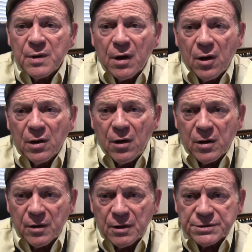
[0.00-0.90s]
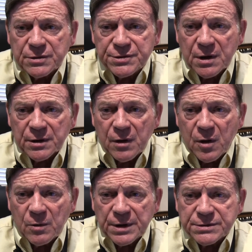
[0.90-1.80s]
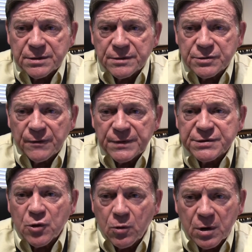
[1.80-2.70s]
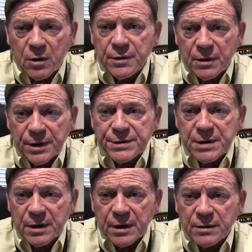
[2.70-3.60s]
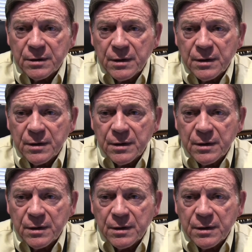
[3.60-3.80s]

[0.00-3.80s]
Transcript: All longer notes are tongued always. So if it's a quarter note, you're going to tongue it.